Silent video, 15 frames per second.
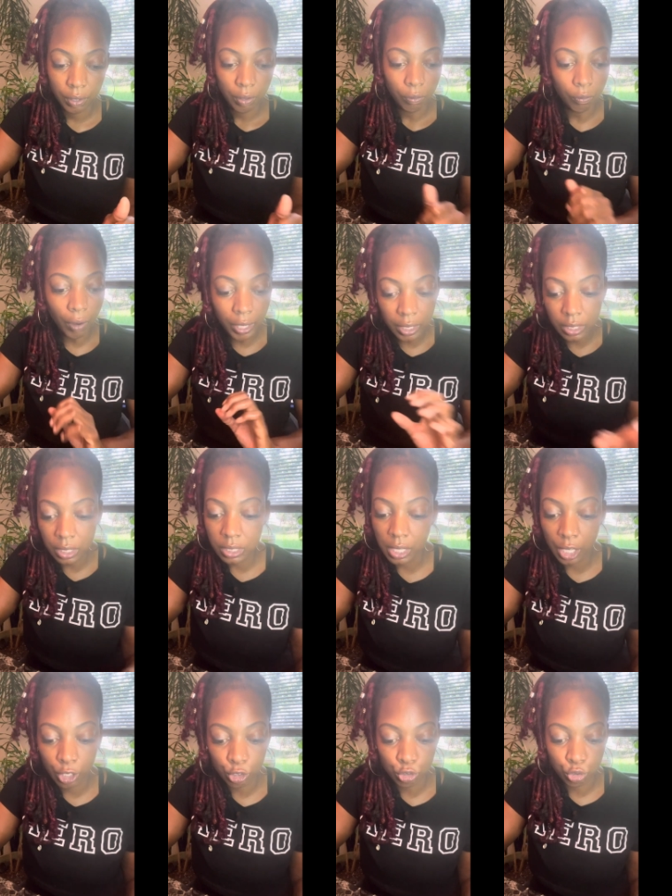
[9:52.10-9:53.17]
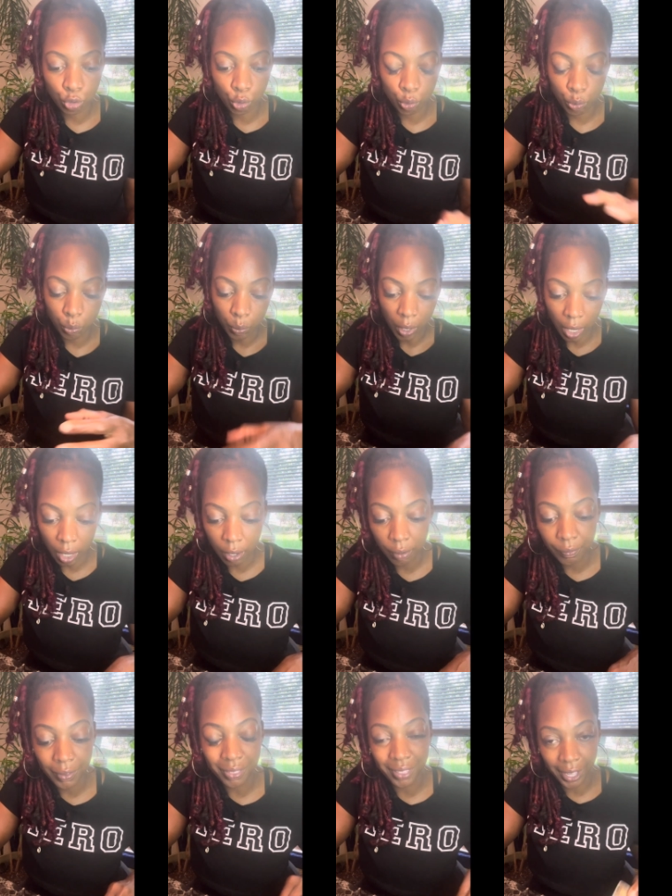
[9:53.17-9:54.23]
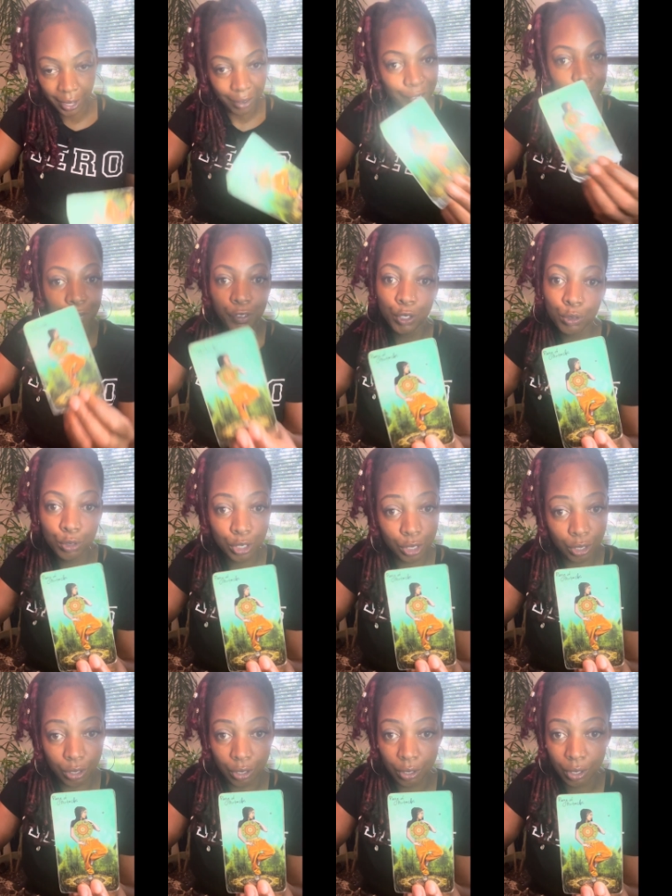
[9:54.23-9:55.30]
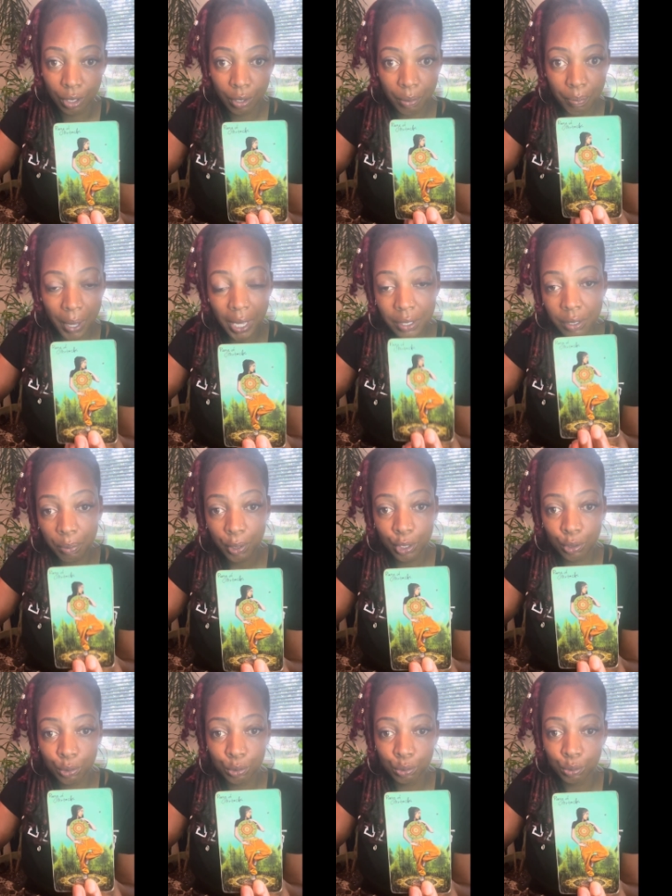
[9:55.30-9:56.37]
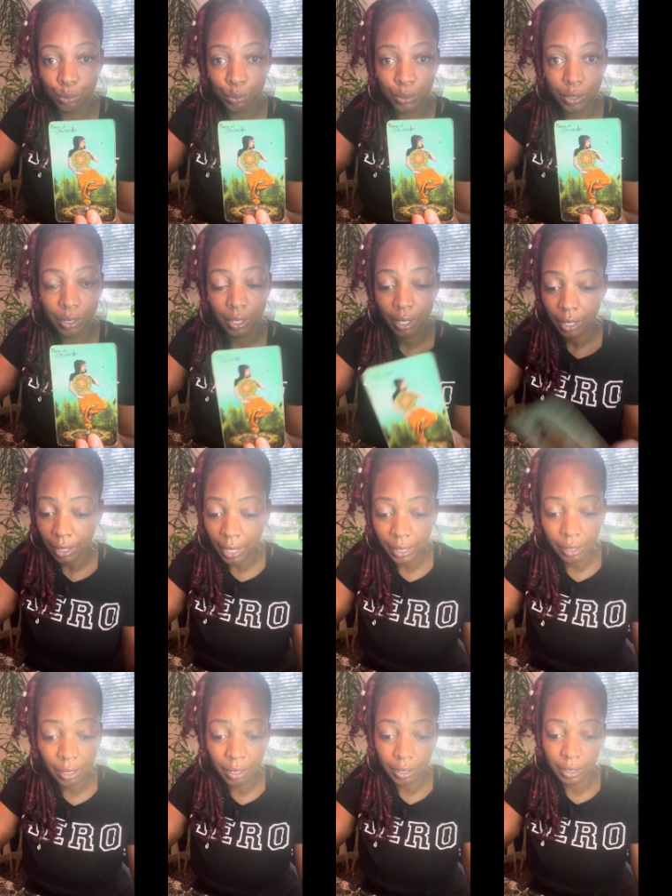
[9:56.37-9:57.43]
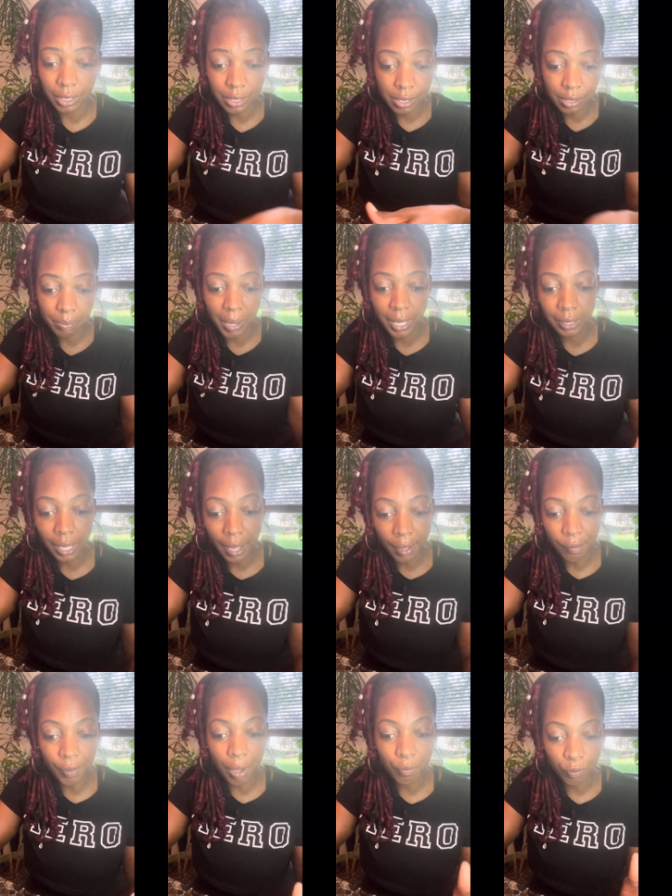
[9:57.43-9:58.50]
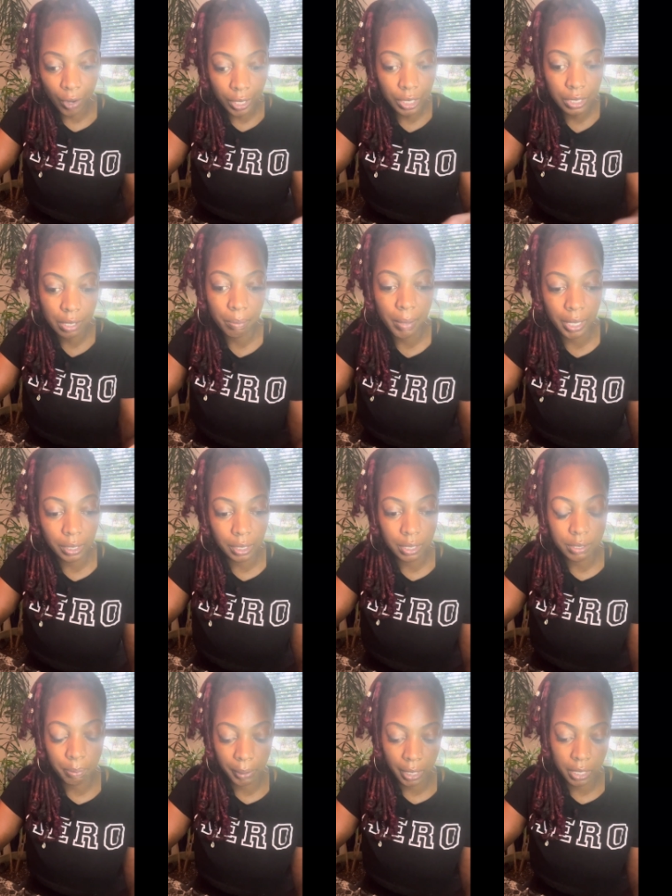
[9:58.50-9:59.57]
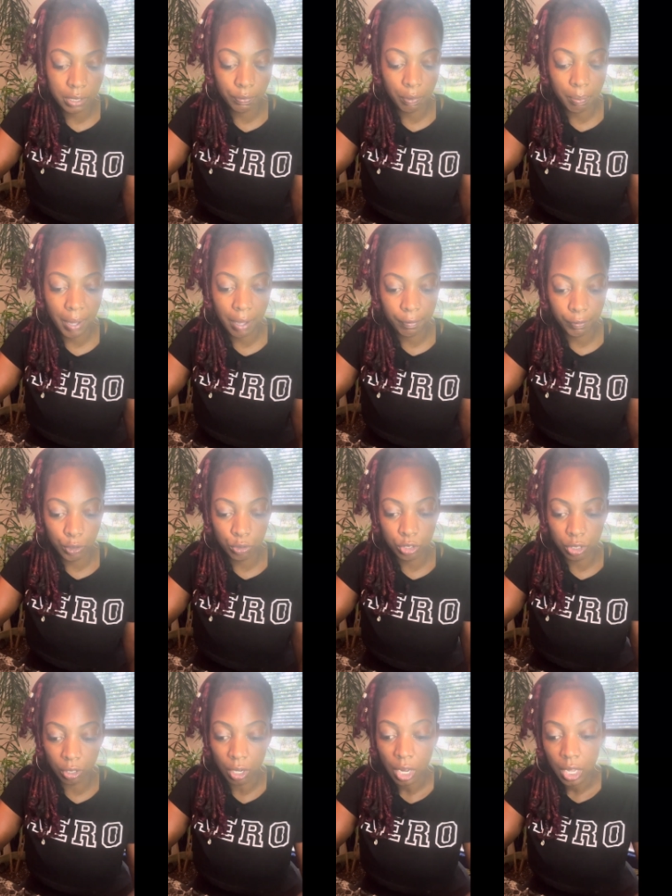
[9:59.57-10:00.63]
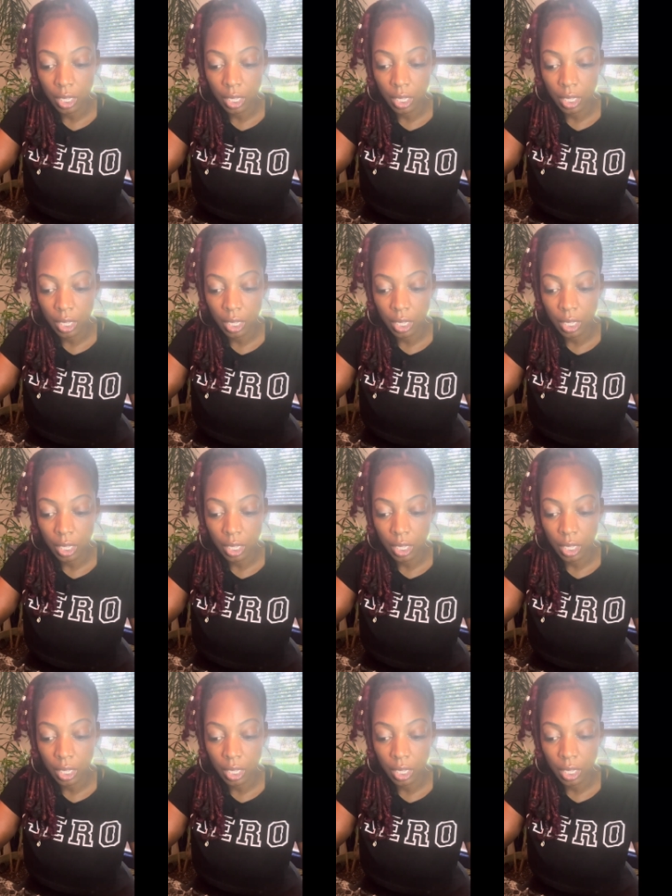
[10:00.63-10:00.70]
Ready to take control of their future. Page of Pentacles. Like, look, this is my life. I'm ready to make these plans for my future.